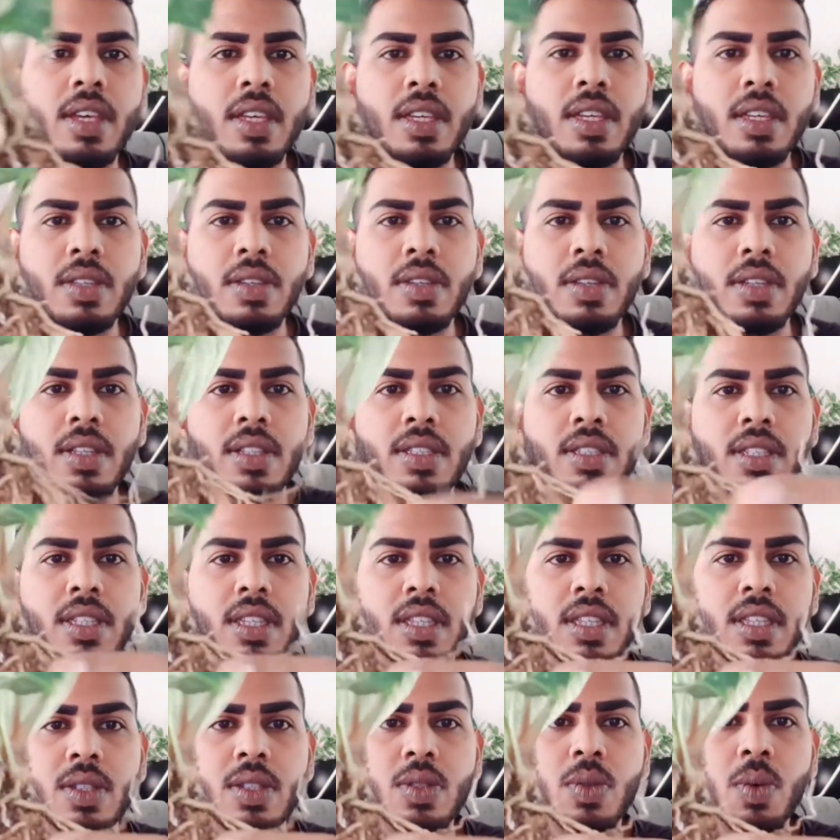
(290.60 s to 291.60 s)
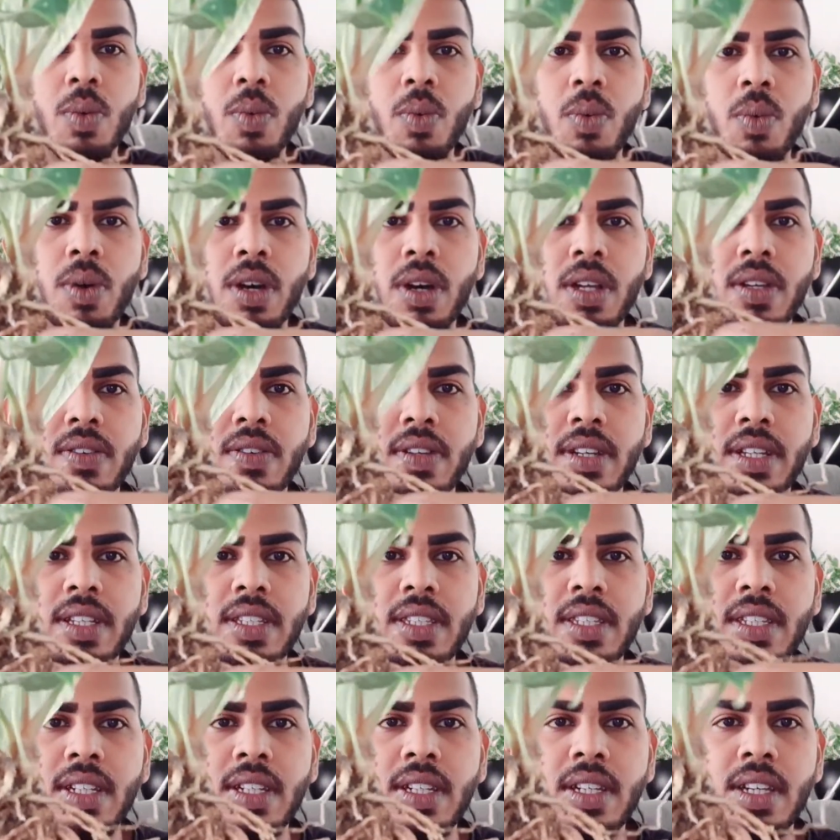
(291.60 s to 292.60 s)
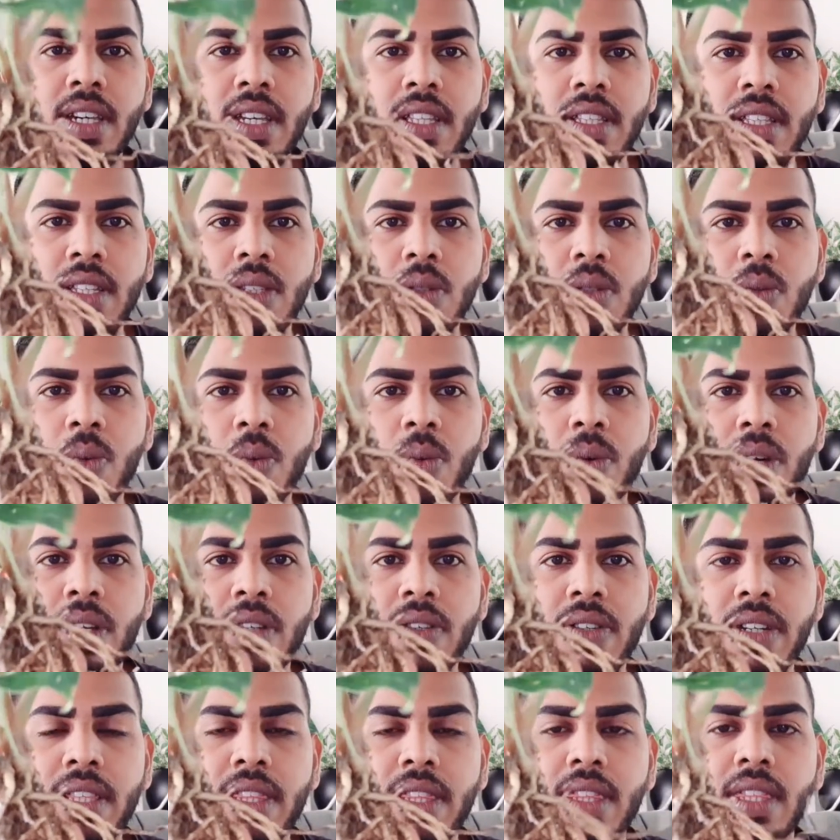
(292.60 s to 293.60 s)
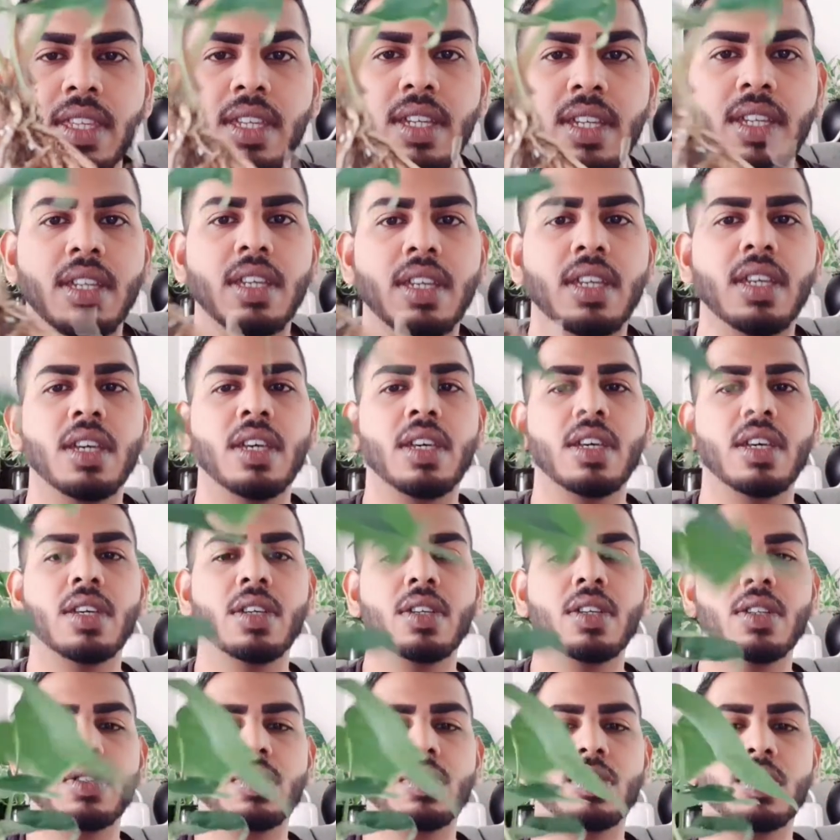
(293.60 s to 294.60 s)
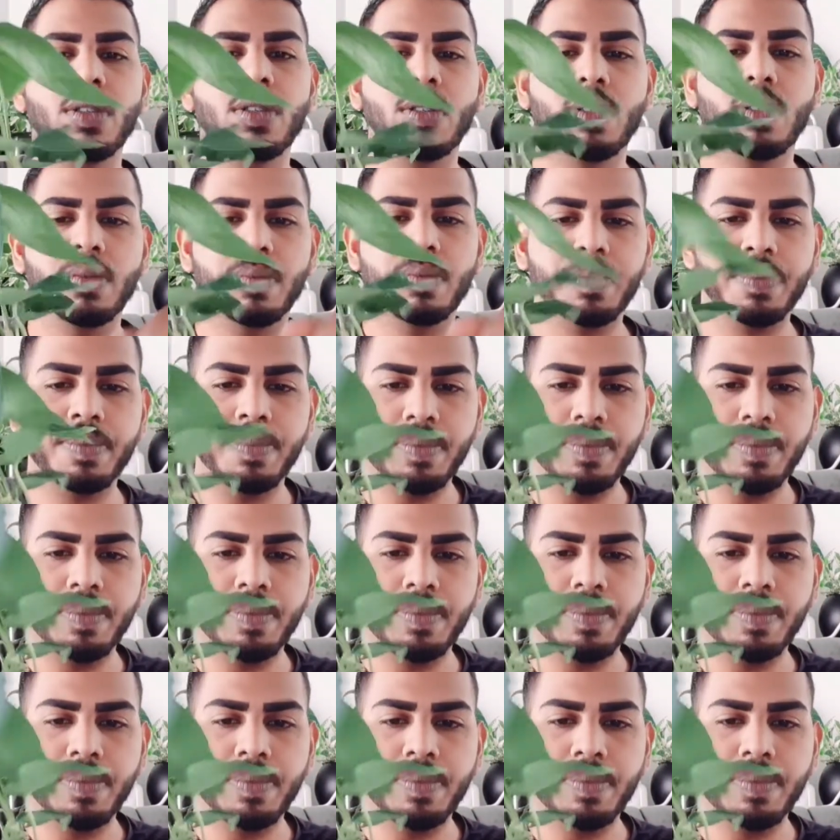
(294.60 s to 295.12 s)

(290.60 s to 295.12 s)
you can see there's one right here and there's one right there. So